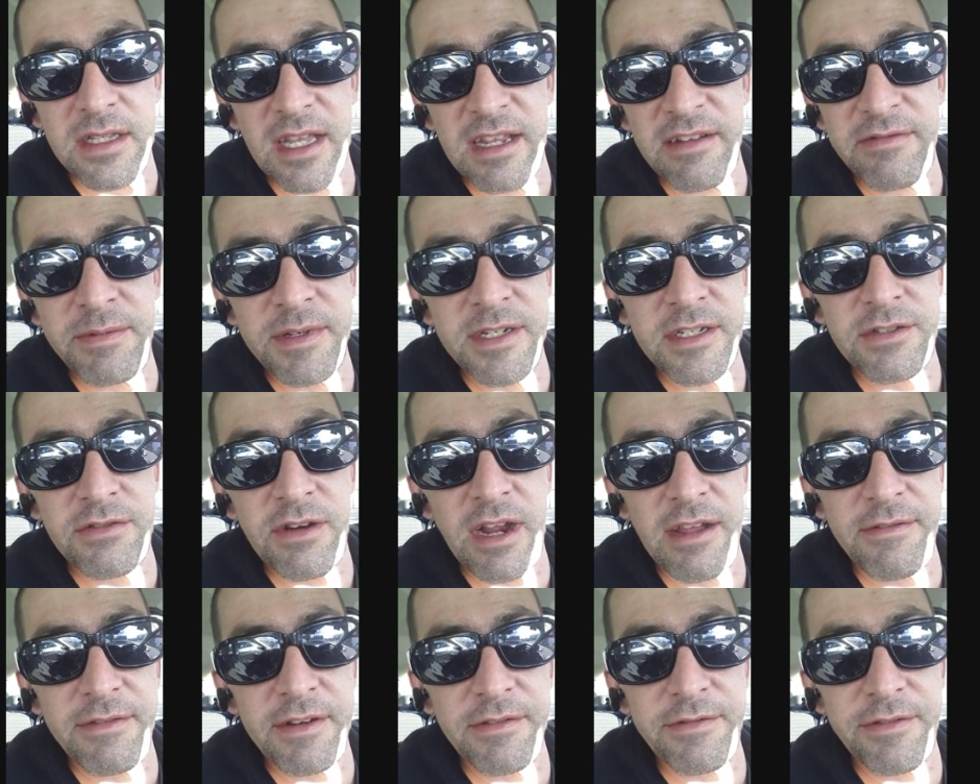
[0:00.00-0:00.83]
They've been
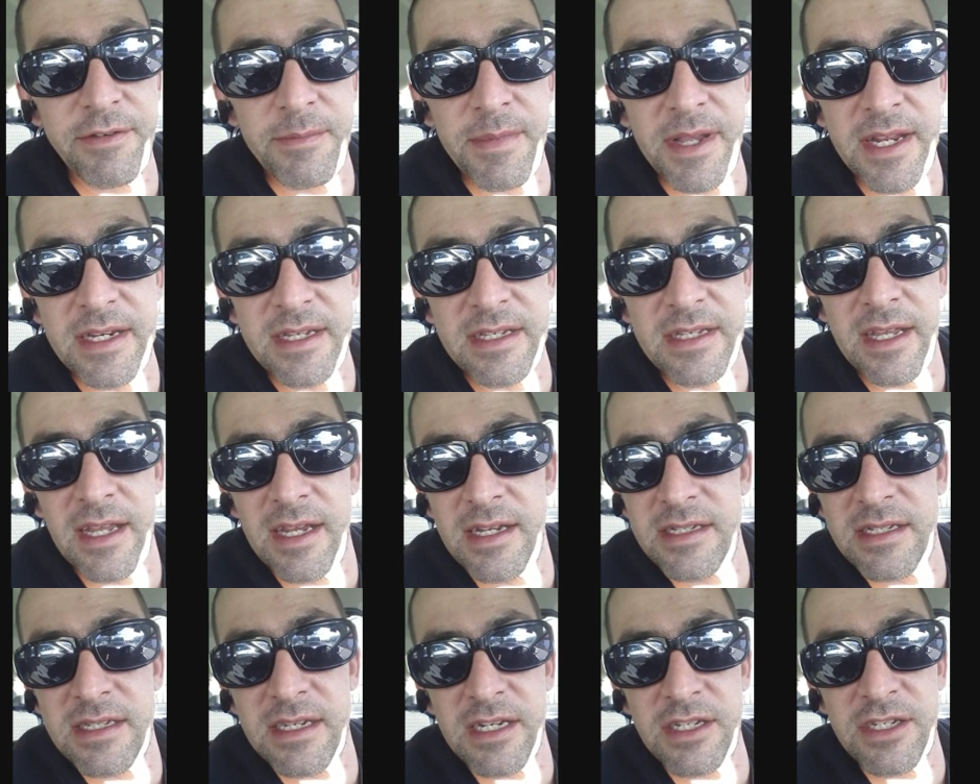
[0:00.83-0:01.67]
driving for many
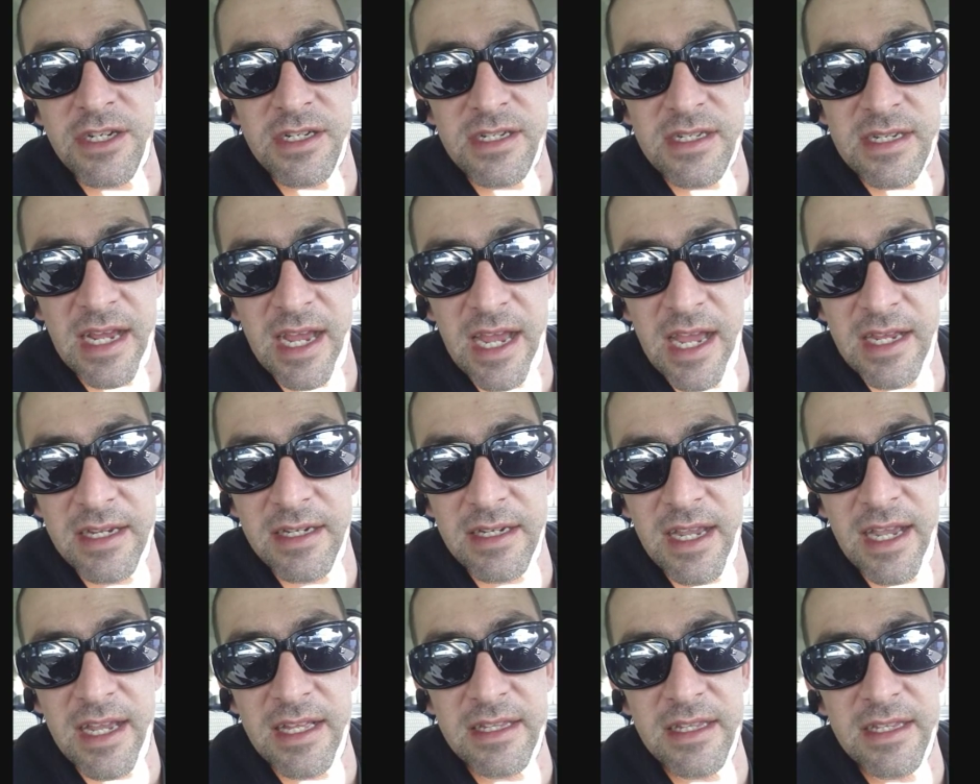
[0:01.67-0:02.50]
years, such as
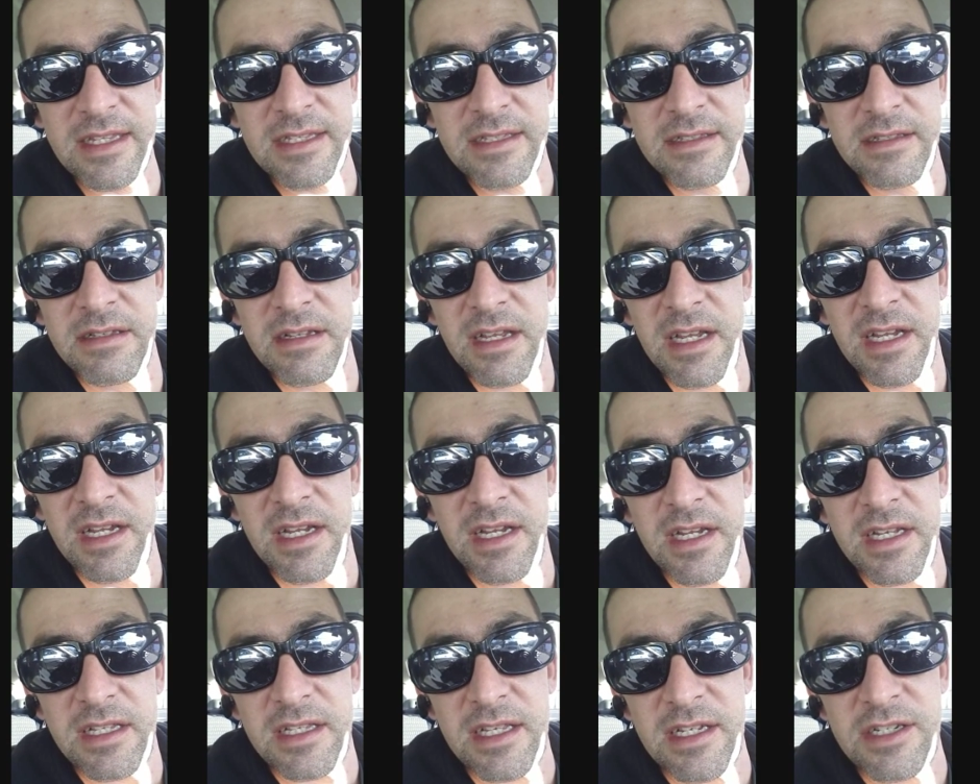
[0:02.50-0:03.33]
I, and
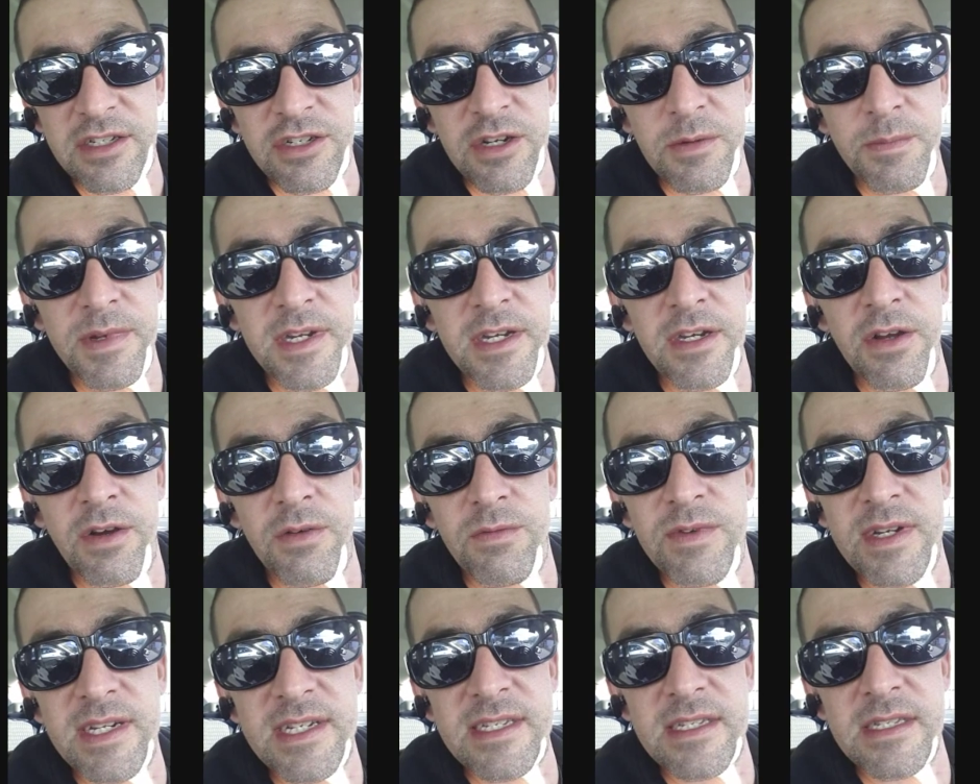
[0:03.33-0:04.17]
there should be no
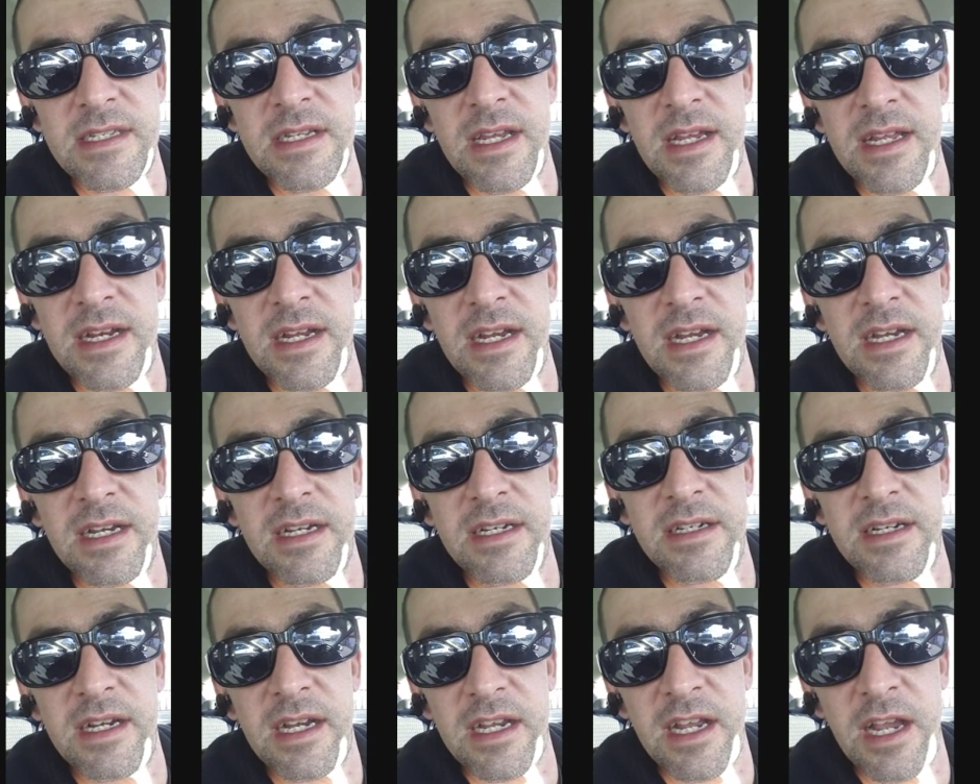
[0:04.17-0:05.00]
reason that
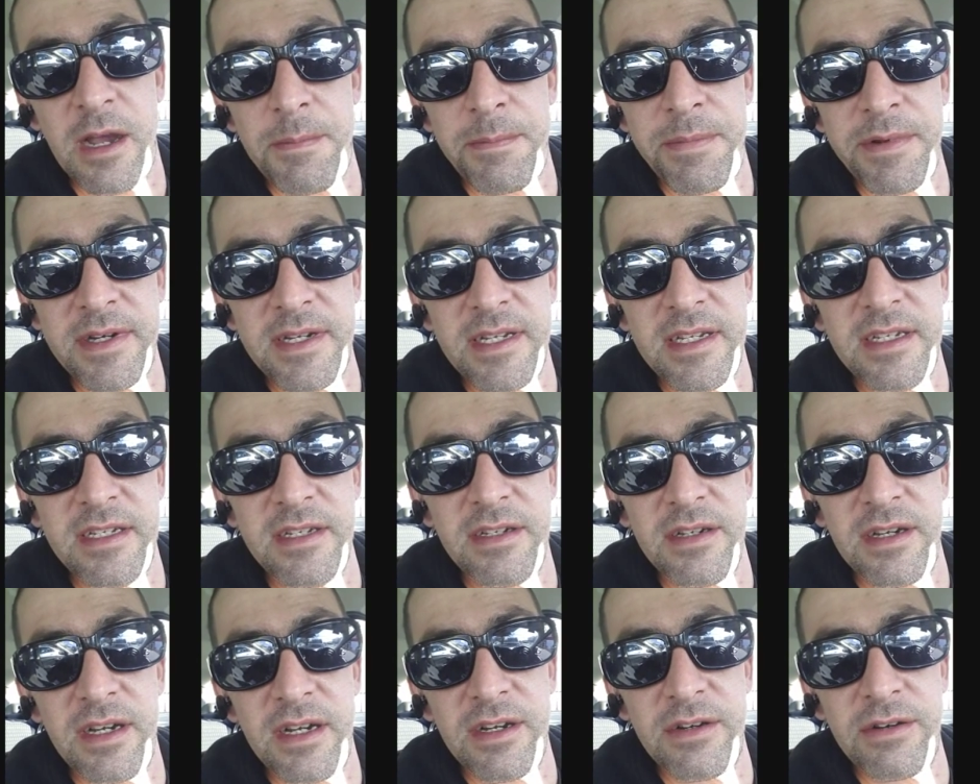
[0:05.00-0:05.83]
a
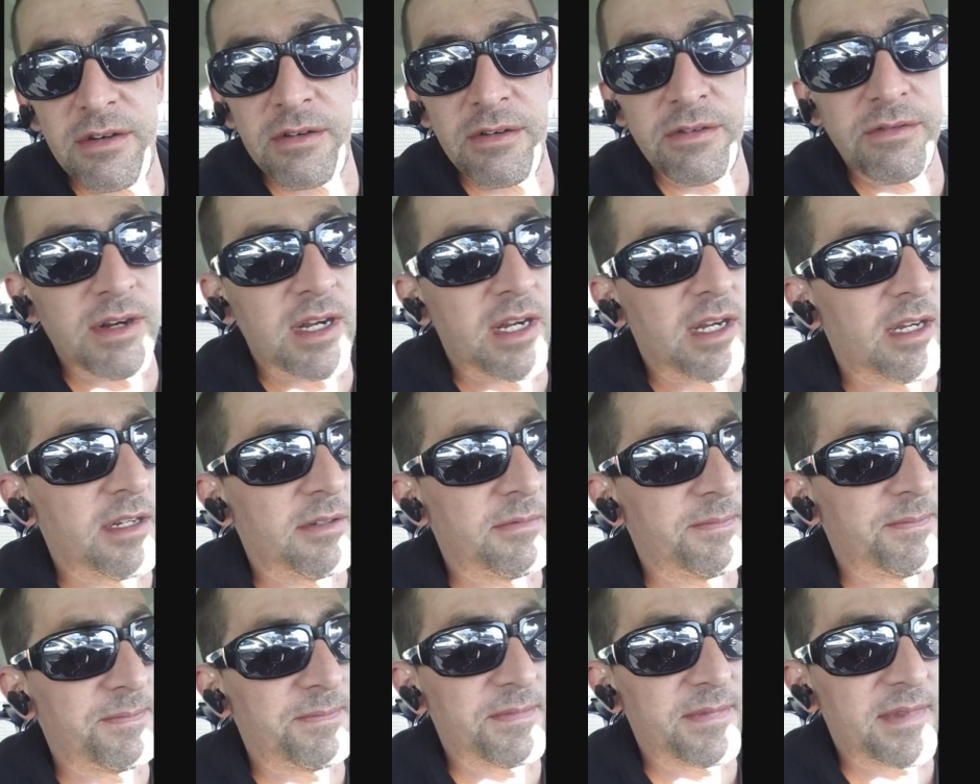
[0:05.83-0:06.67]
company
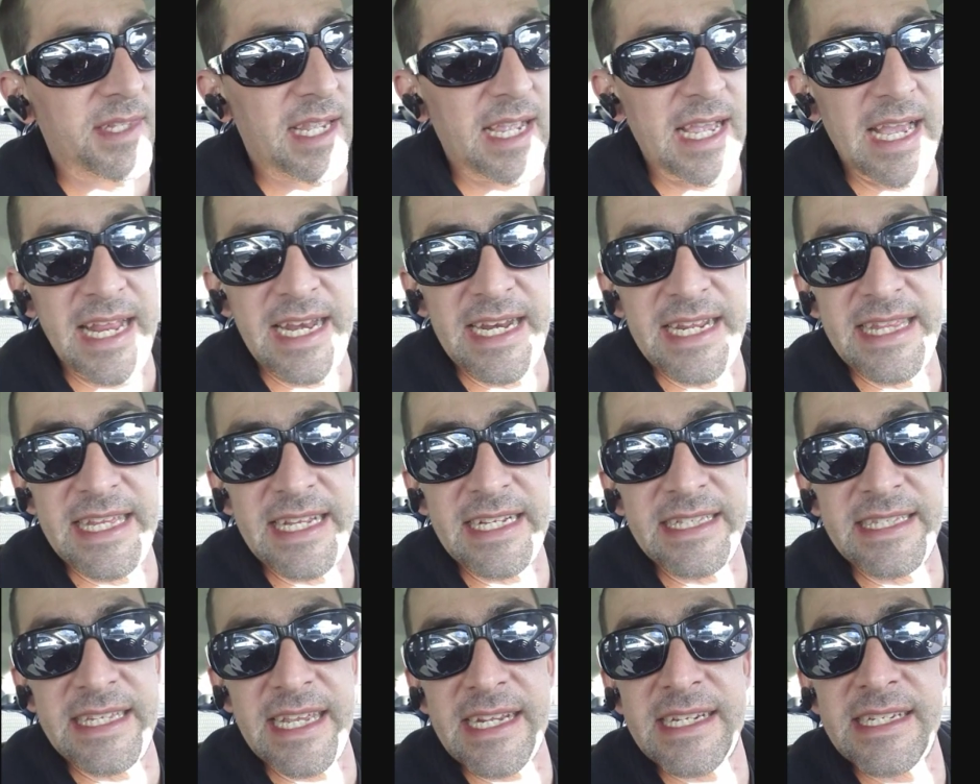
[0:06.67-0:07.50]
or
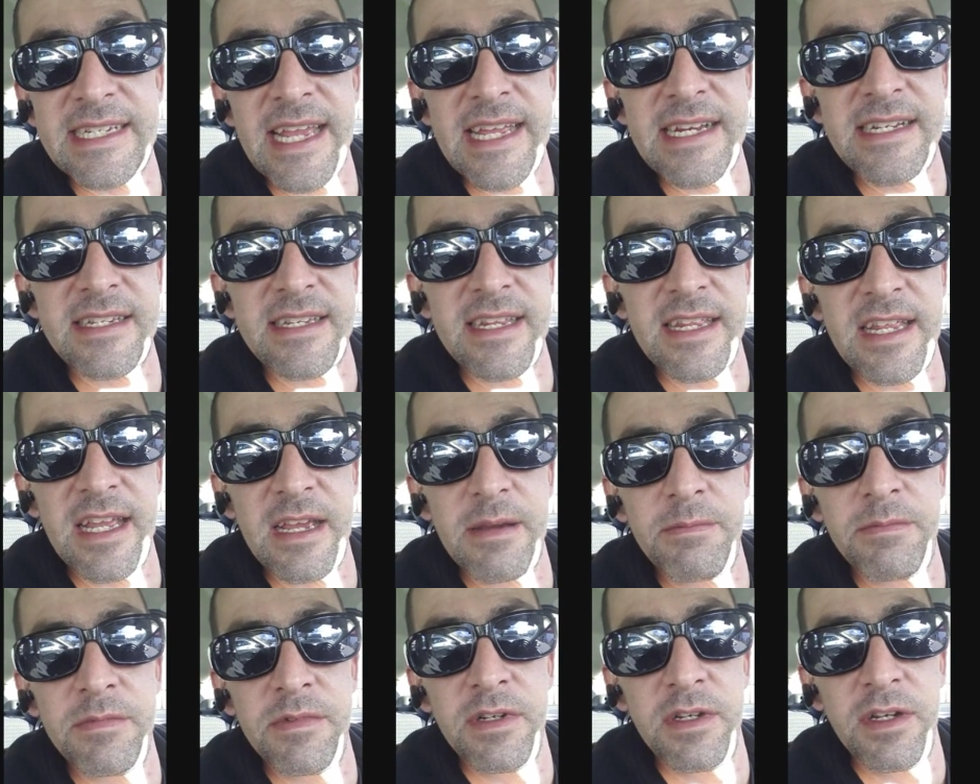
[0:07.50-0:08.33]
anything dictates to
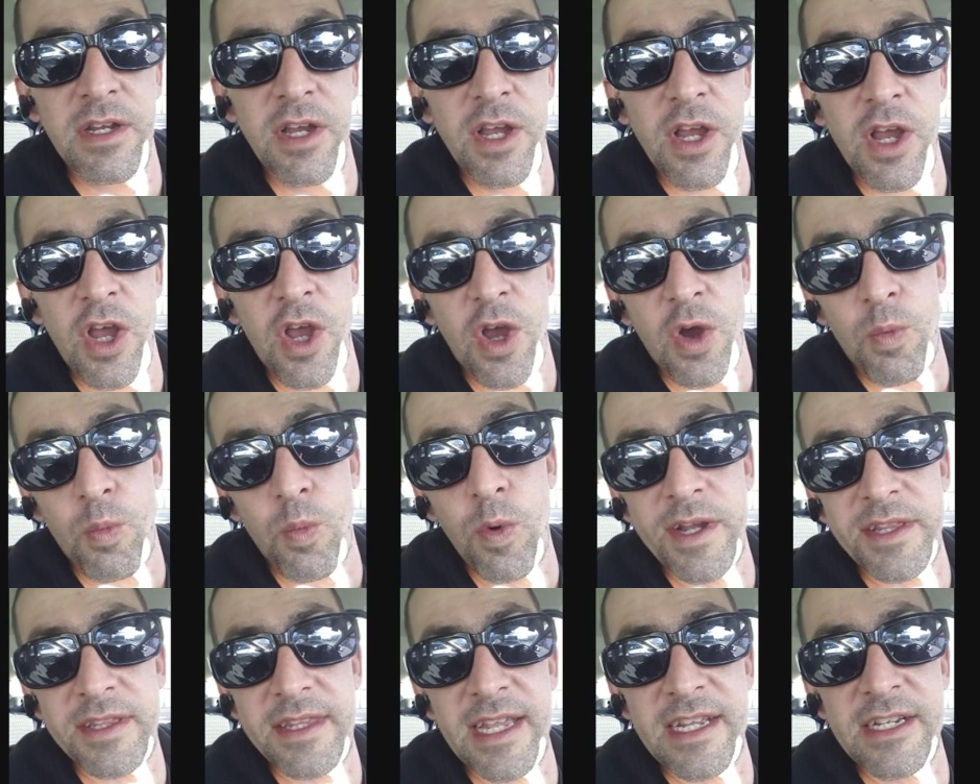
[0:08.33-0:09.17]
them
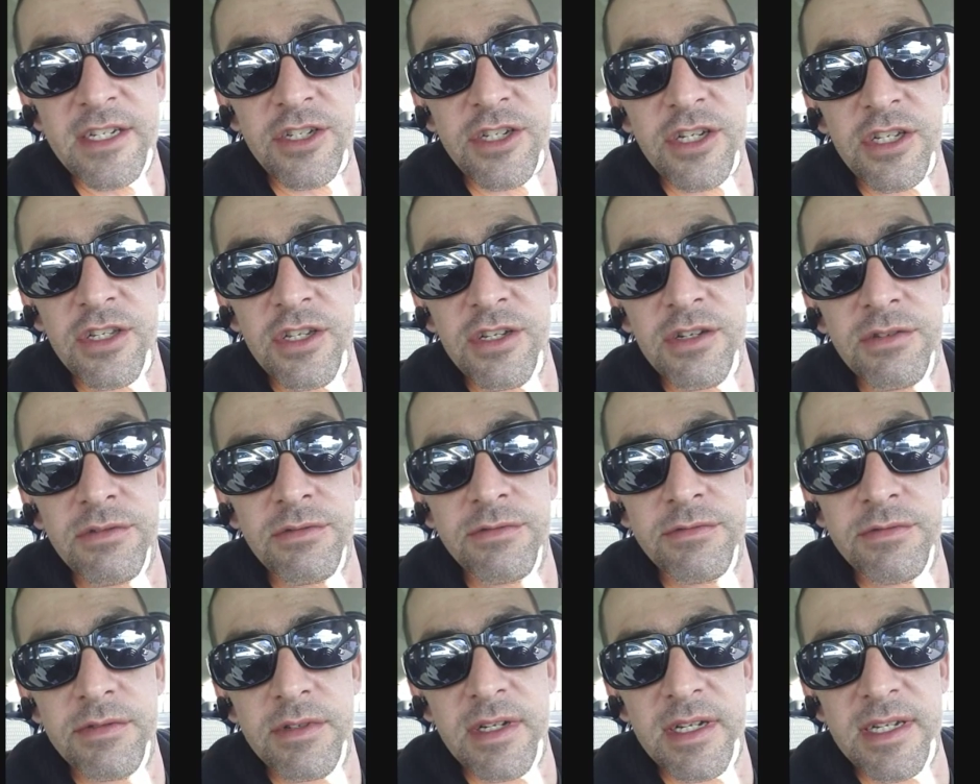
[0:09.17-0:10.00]
what they should
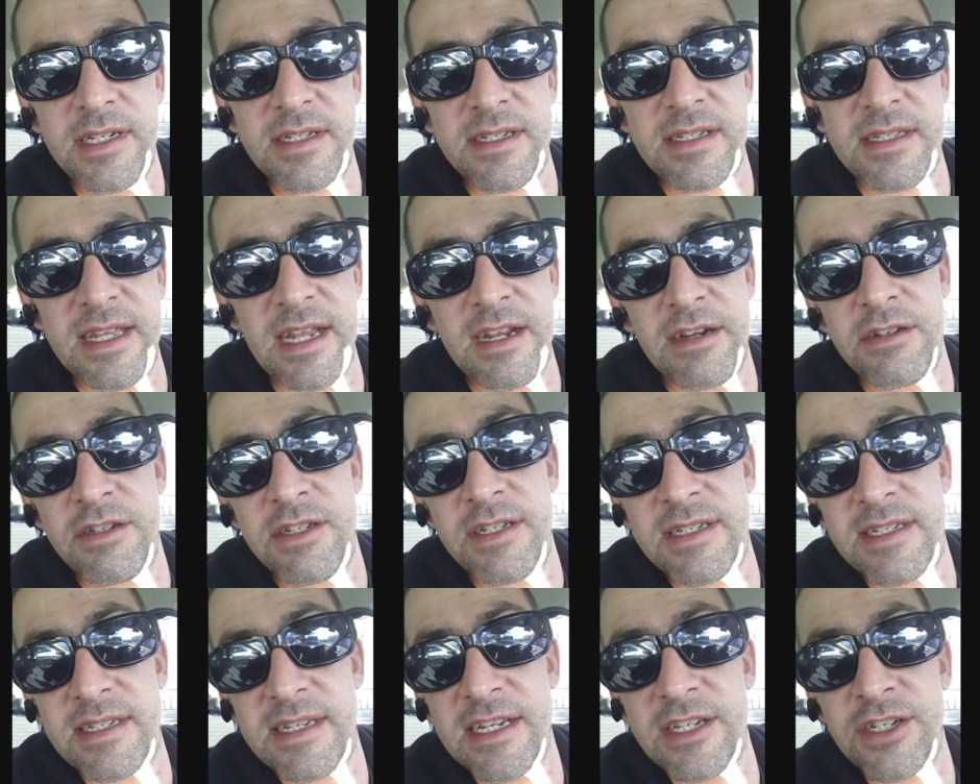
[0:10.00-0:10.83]
do. It's their
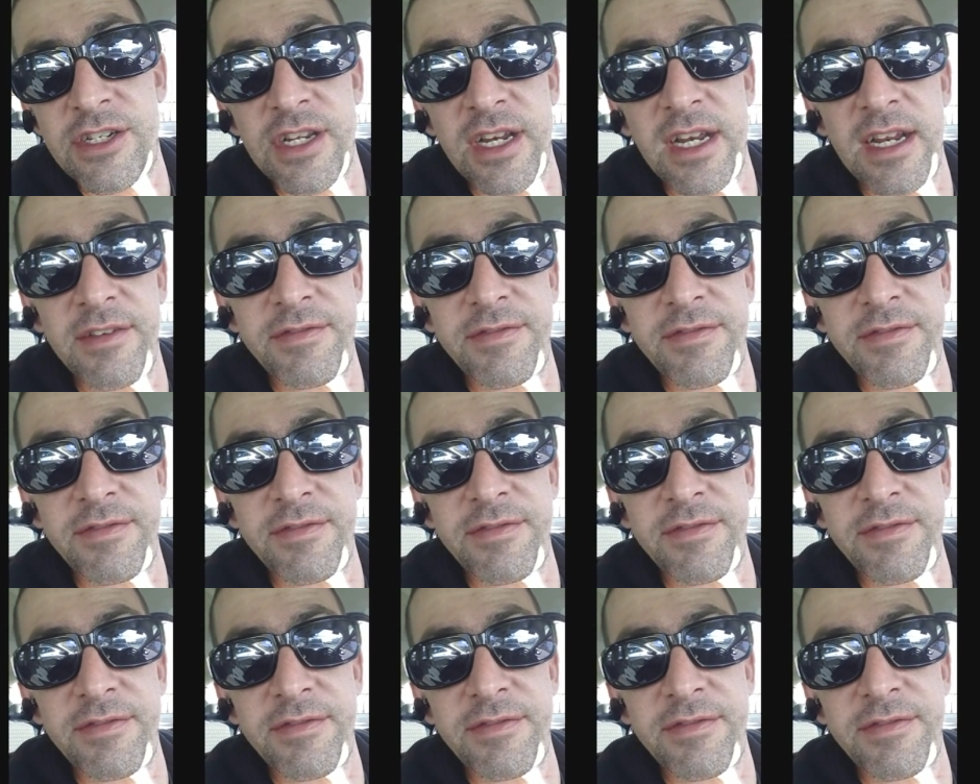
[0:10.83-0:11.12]
decision.